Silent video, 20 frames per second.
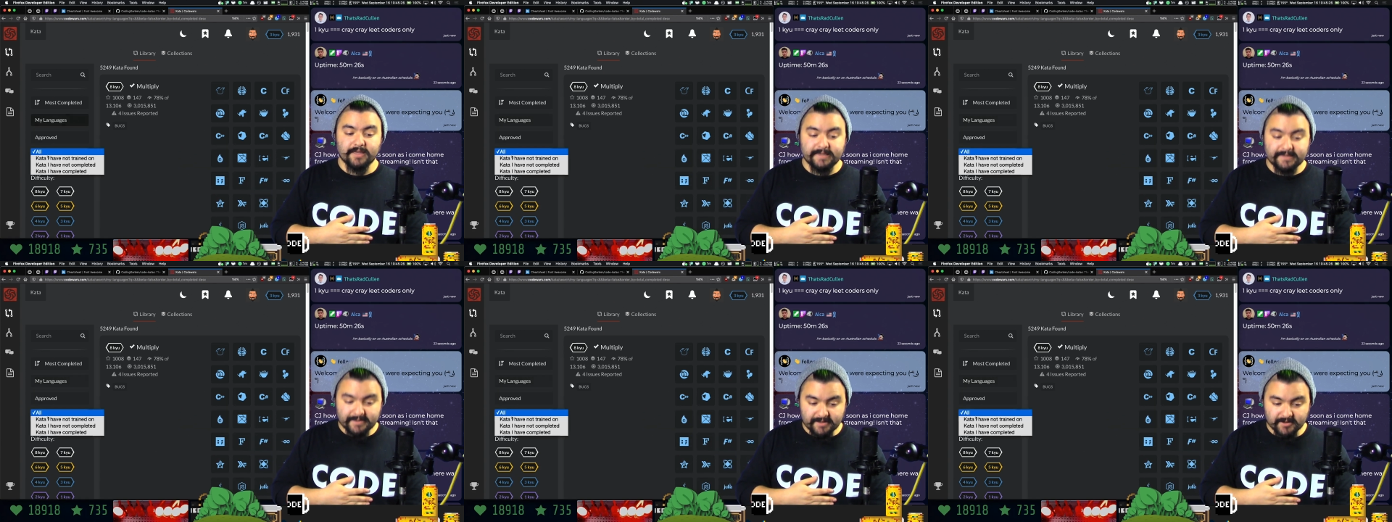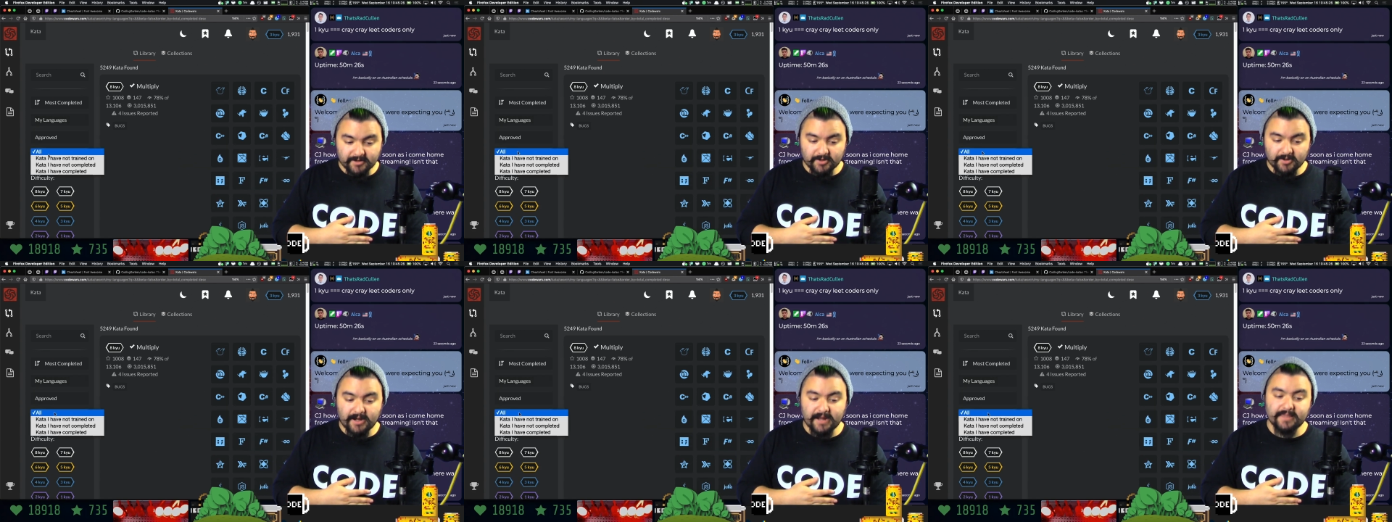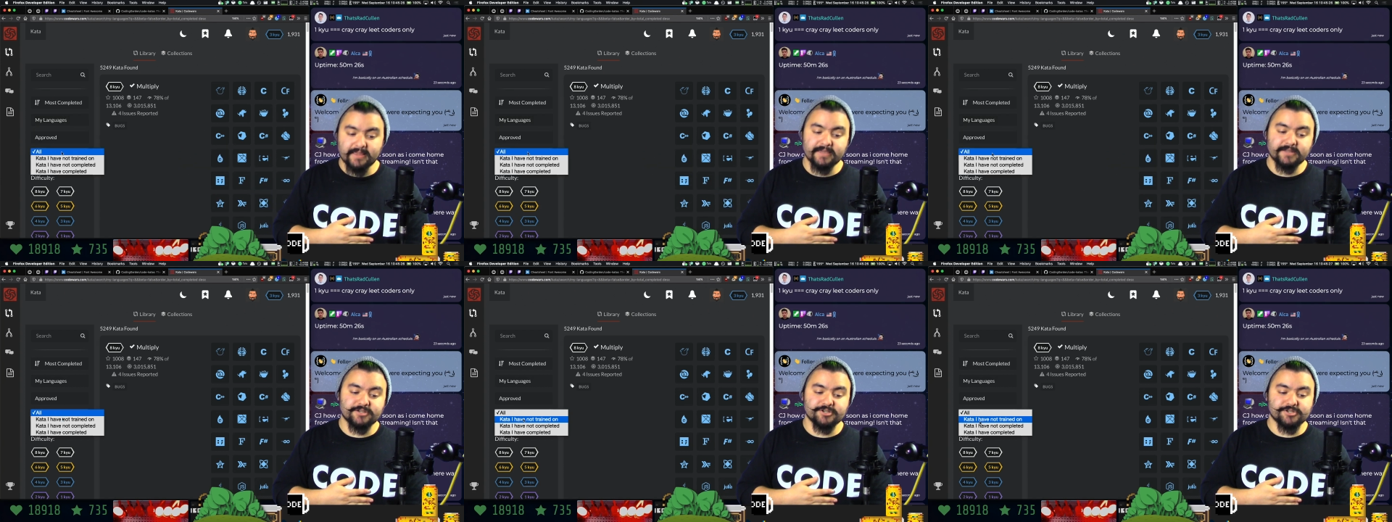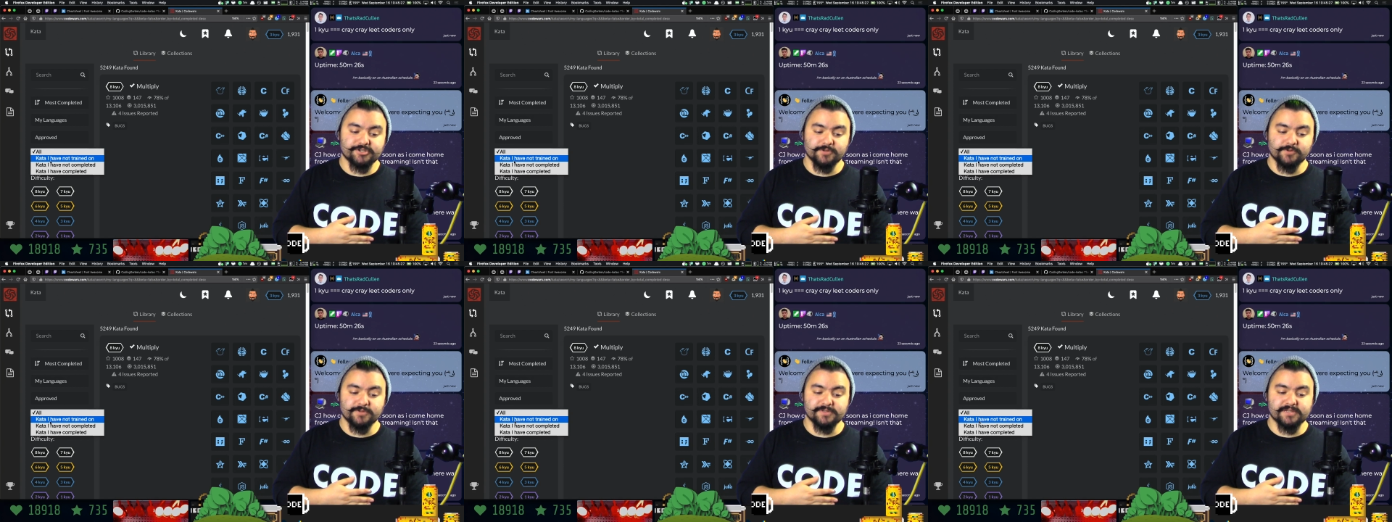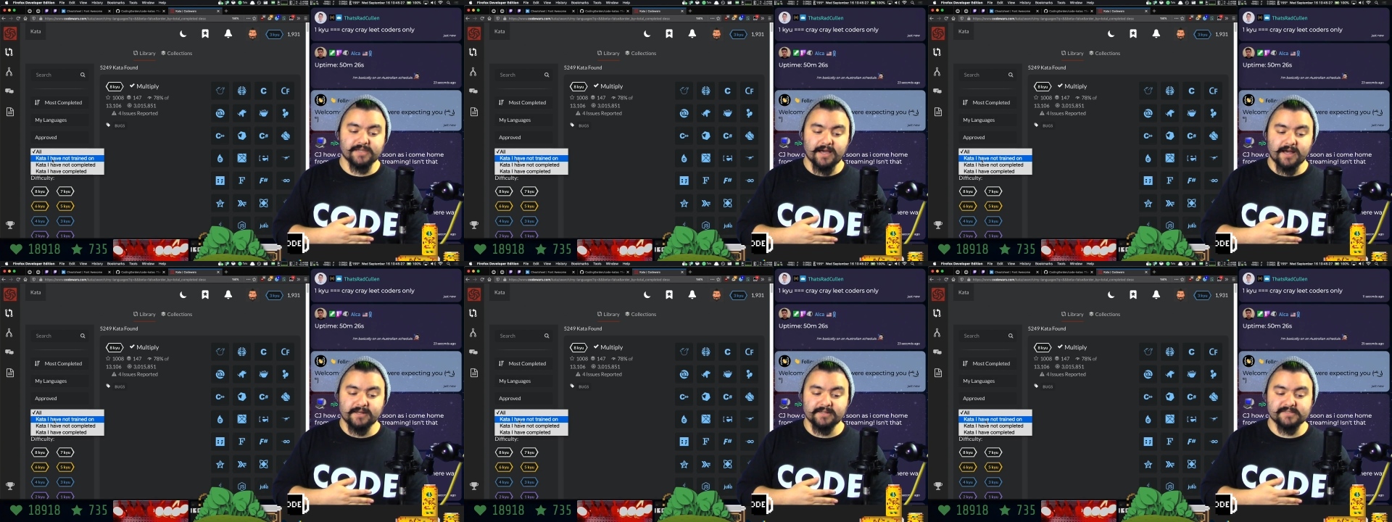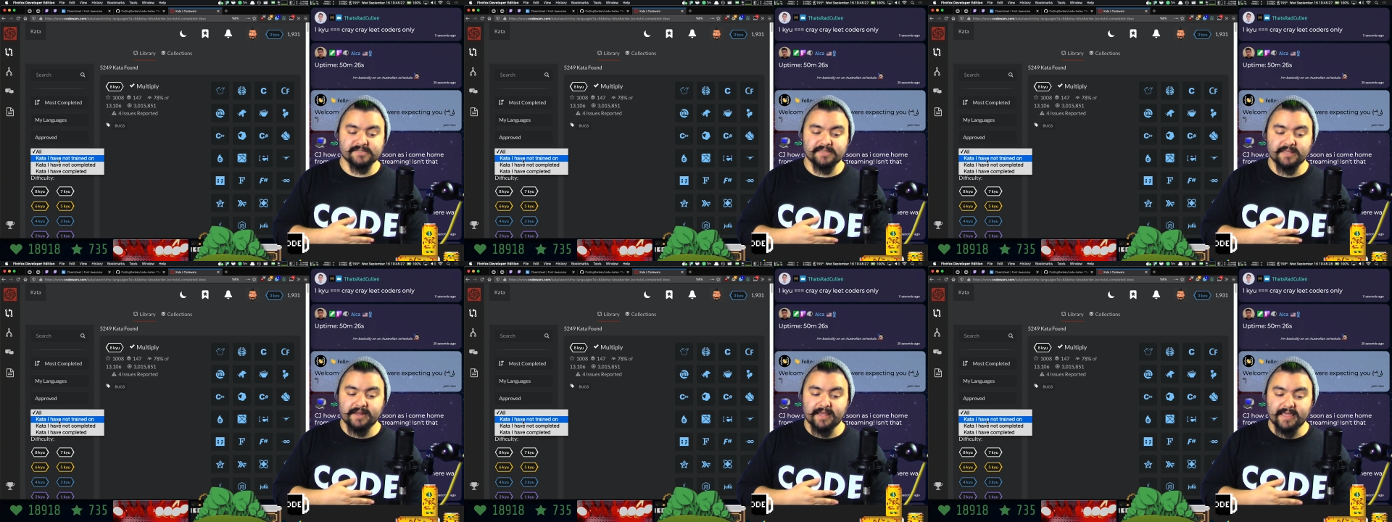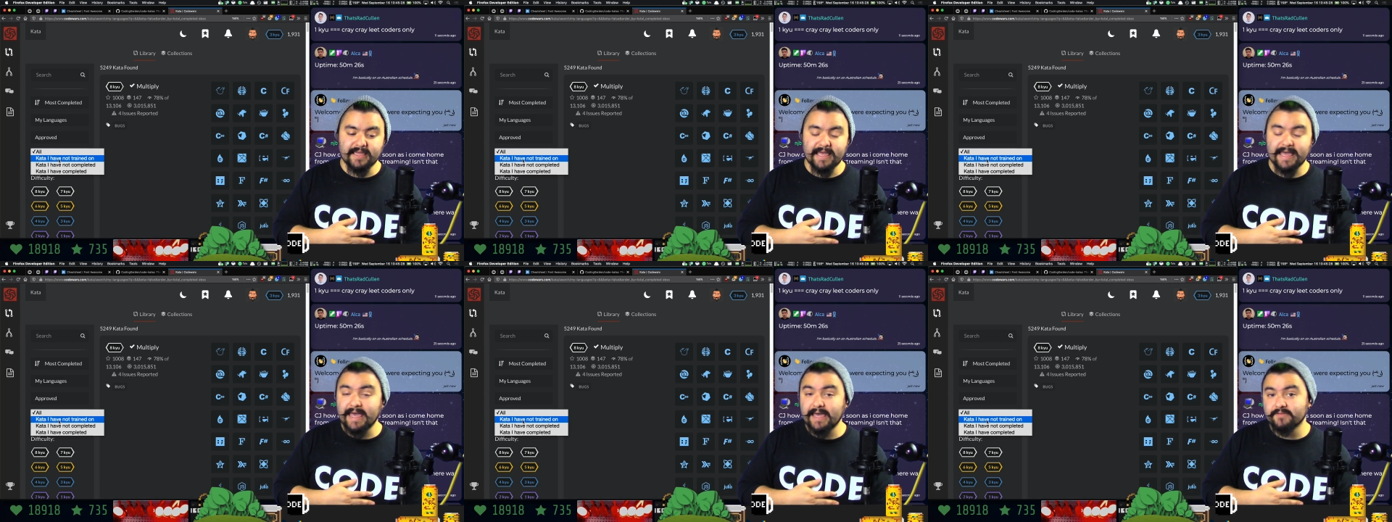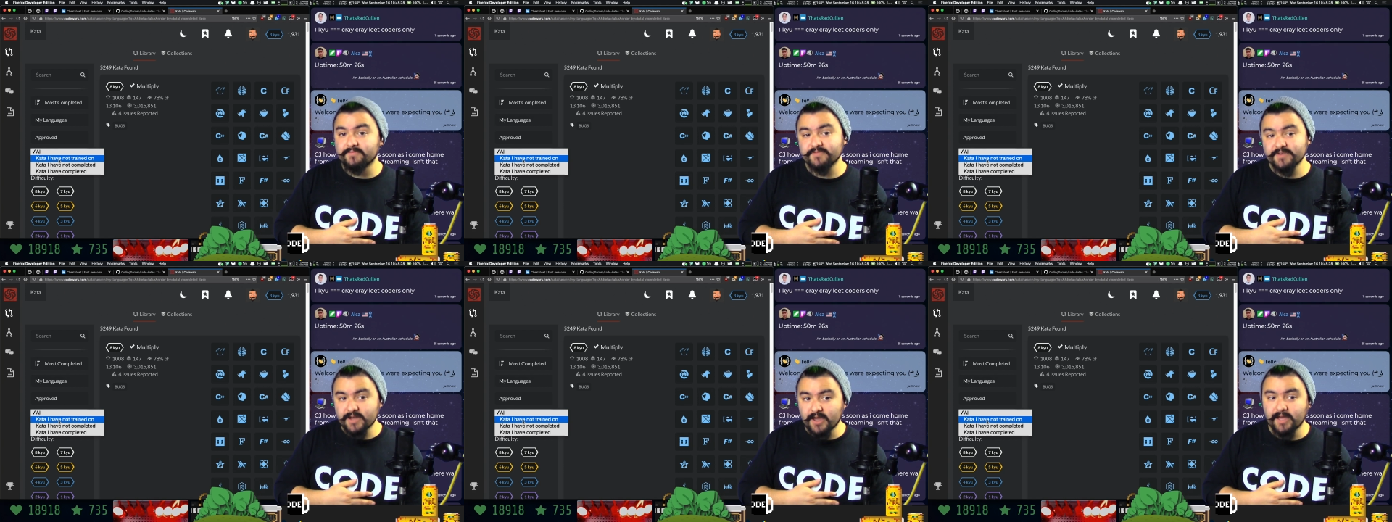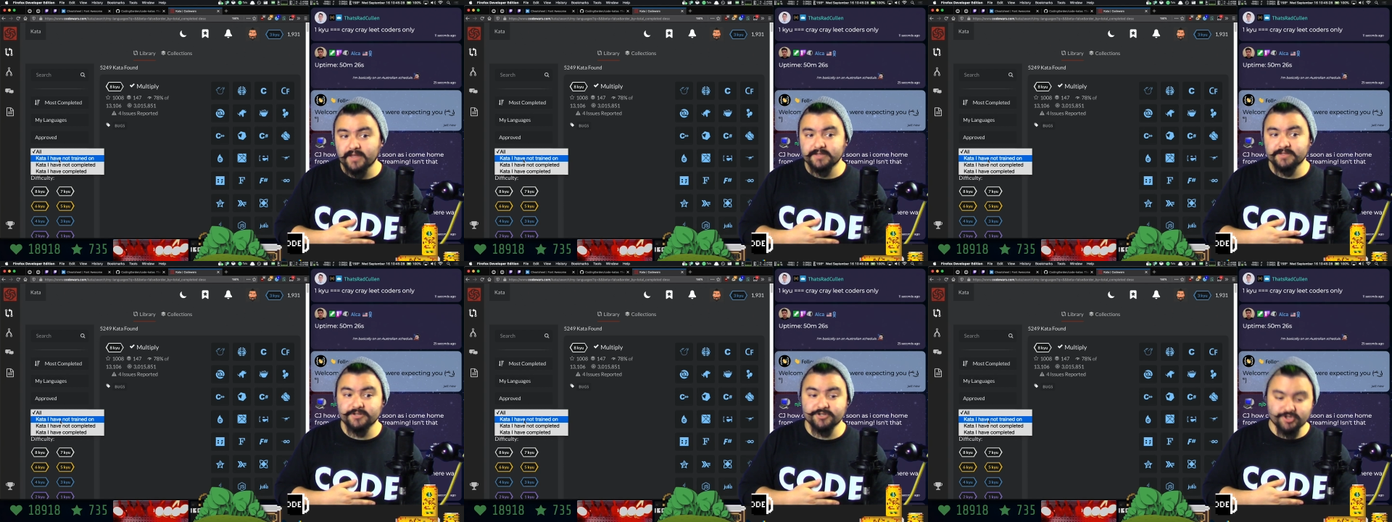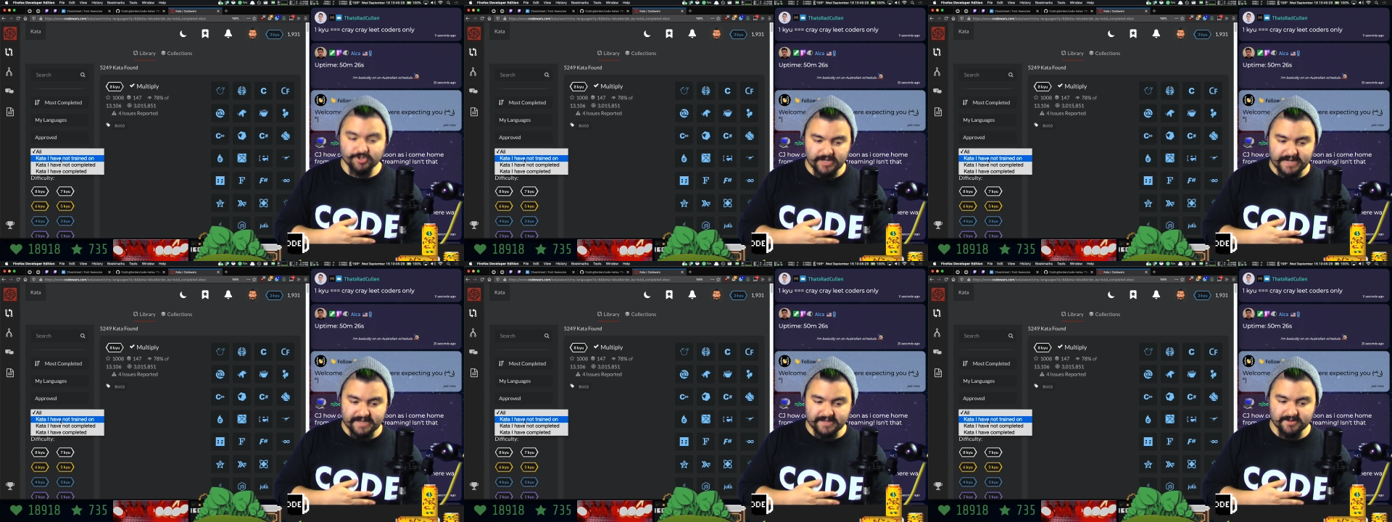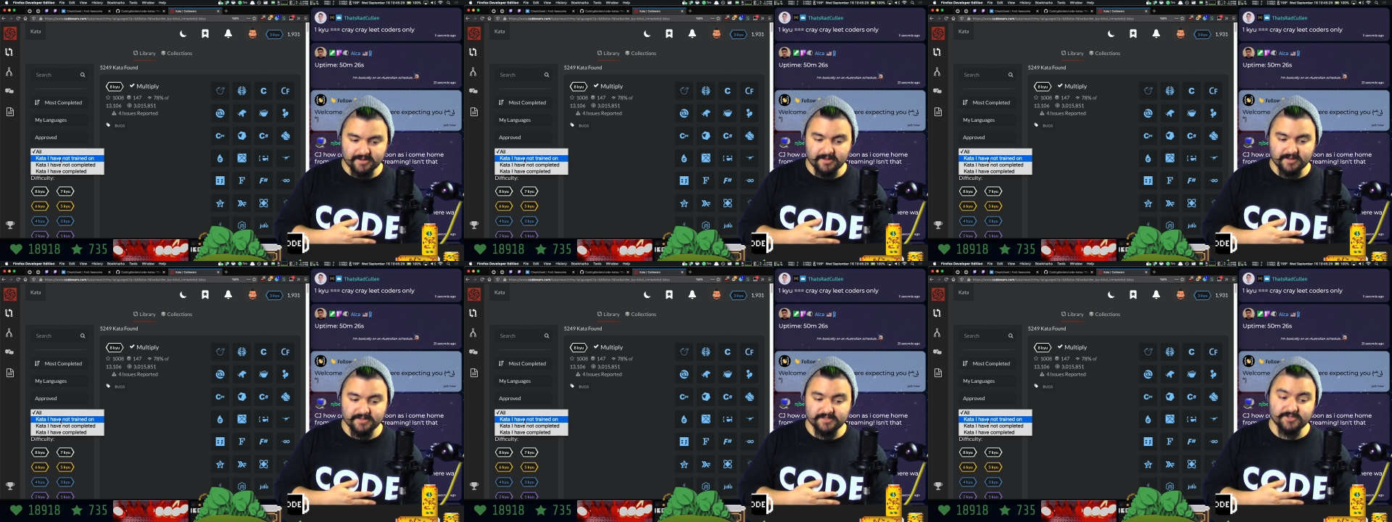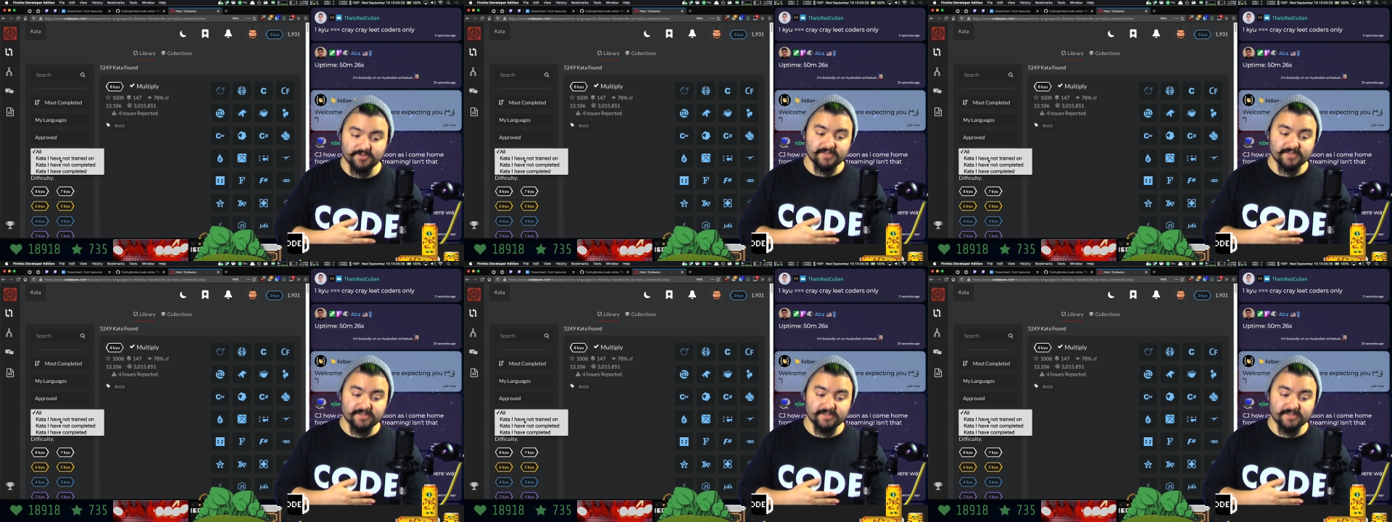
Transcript: here I like to choose katas that I have not trained on.